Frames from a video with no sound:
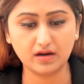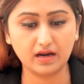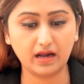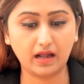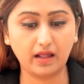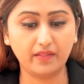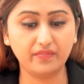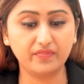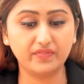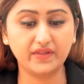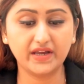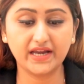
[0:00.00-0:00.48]

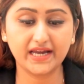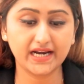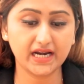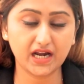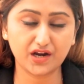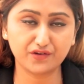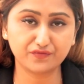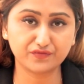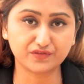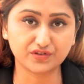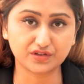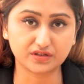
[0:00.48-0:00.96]
And
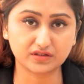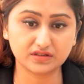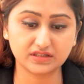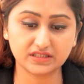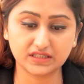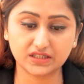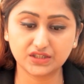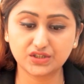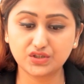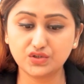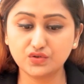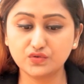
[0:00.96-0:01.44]
thereafter
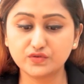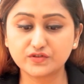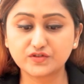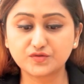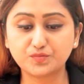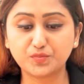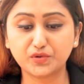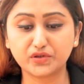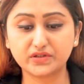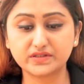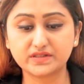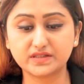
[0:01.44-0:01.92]
the
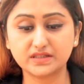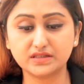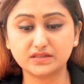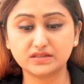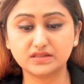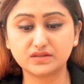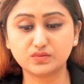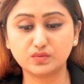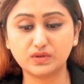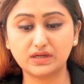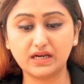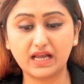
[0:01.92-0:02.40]
accused
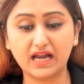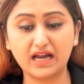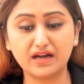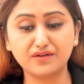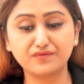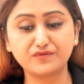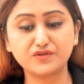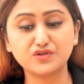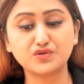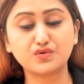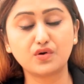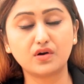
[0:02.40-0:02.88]
persons will
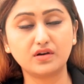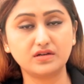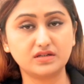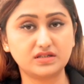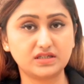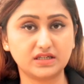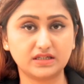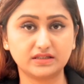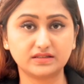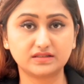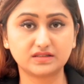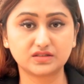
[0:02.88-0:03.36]
have to
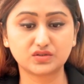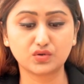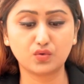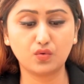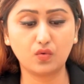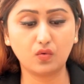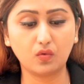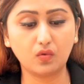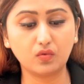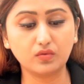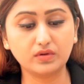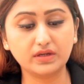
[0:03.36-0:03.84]
contest
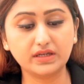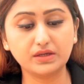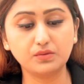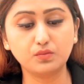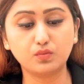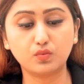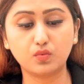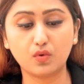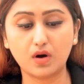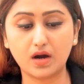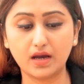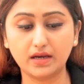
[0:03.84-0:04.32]
only
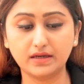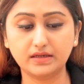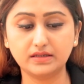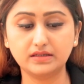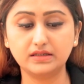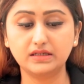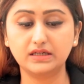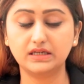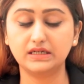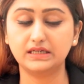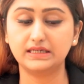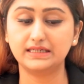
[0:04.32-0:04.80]

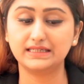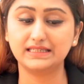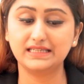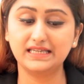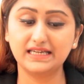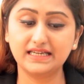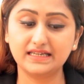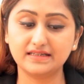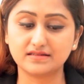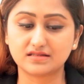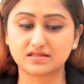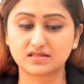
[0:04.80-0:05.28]
one
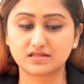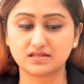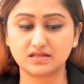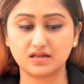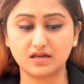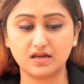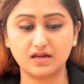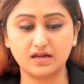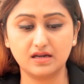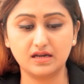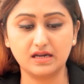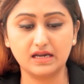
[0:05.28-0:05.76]
case,
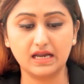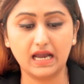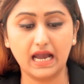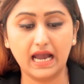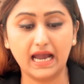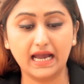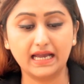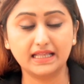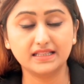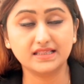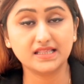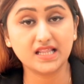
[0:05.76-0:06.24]

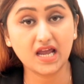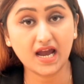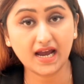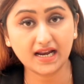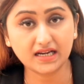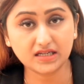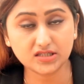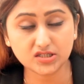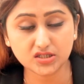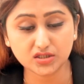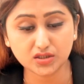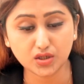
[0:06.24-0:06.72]
and
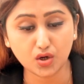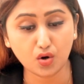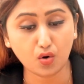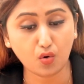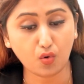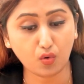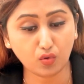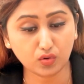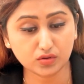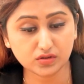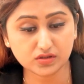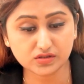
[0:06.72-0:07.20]
that
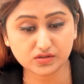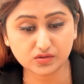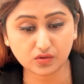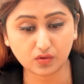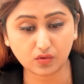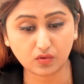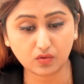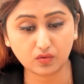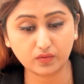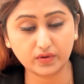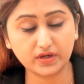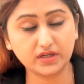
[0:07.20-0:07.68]

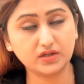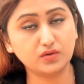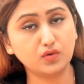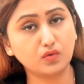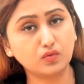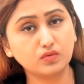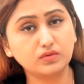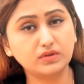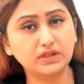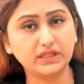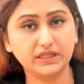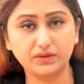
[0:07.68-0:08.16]
also in
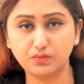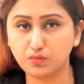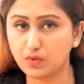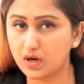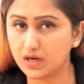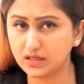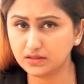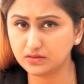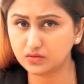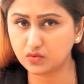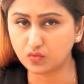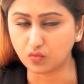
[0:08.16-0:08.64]
only
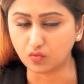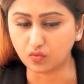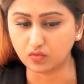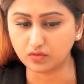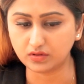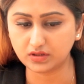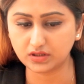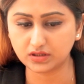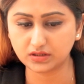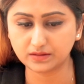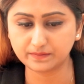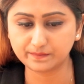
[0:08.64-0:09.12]
one
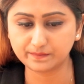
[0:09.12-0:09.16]
court.